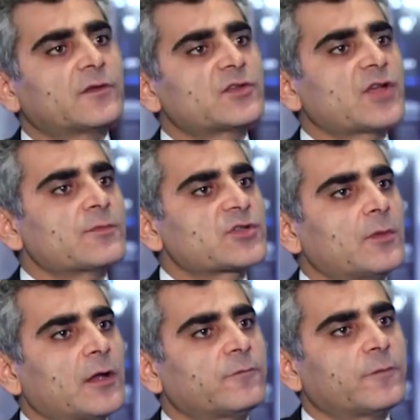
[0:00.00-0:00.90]
the
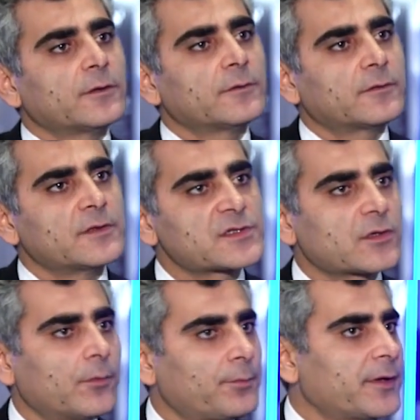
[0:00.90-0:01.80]
Chemchemal field is
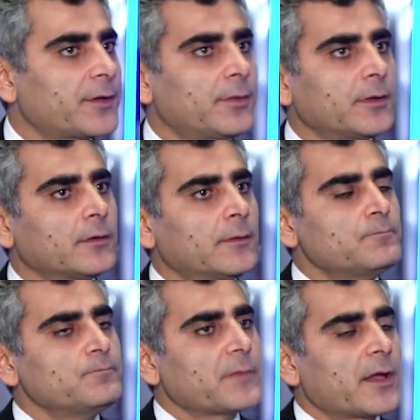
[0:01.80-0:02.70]
comparable
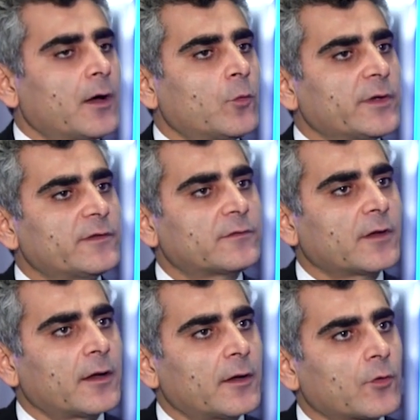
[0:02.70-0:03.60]
with
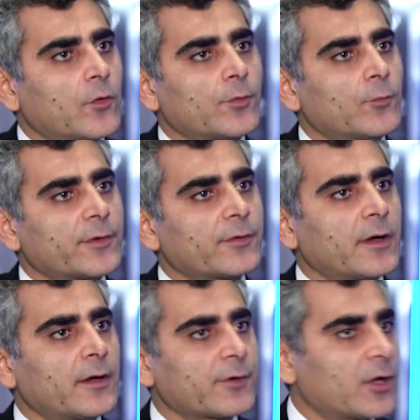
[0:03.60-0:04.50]

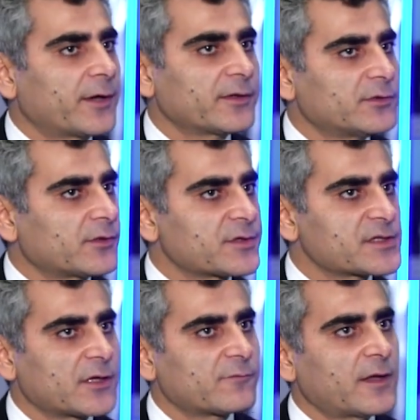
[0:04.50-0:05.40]
Hormor regarding the
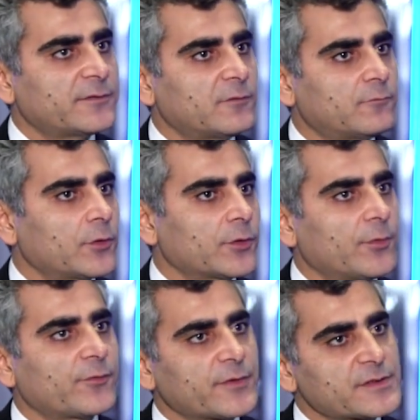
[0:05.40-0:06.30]
reserve and the
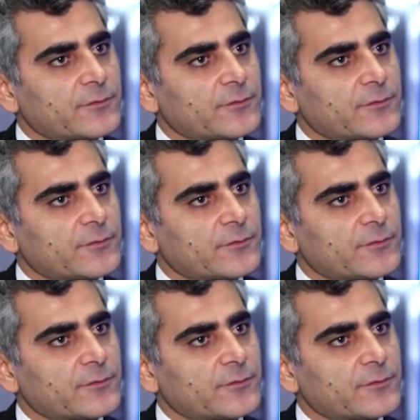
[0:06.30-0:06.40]
volume of reserve?